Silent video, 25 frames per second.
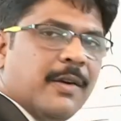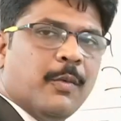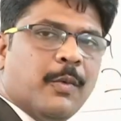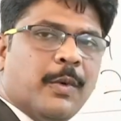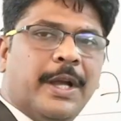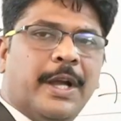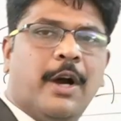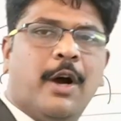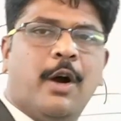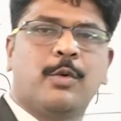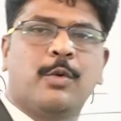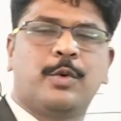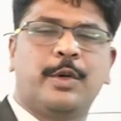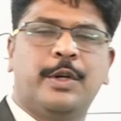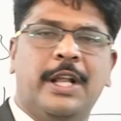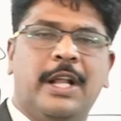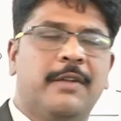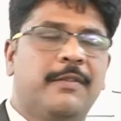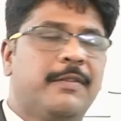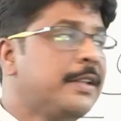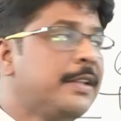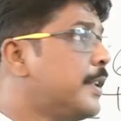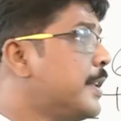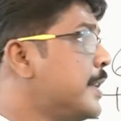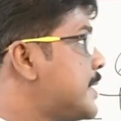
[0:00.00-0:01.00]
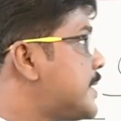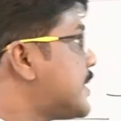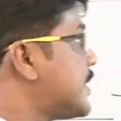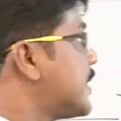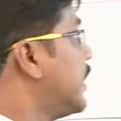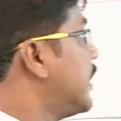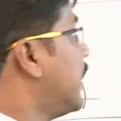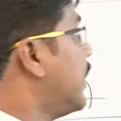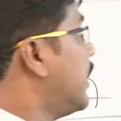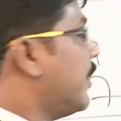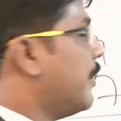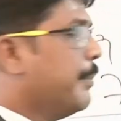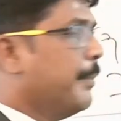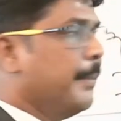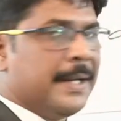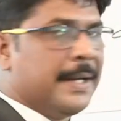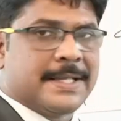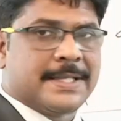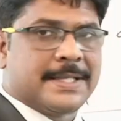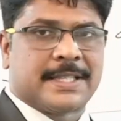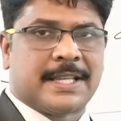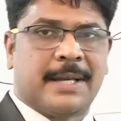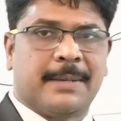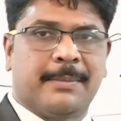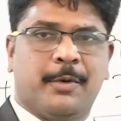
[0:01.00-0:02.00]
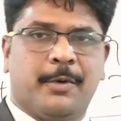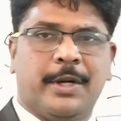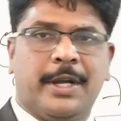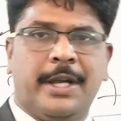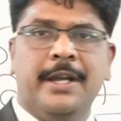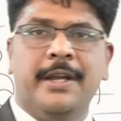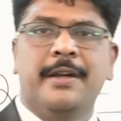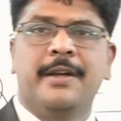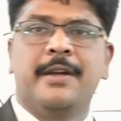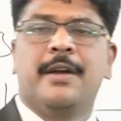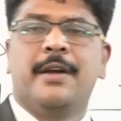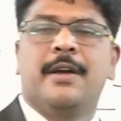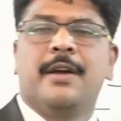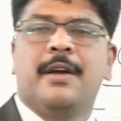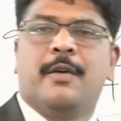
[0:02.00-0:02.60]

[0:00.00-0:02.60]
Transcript: way how to deal with this mixed type. Okay.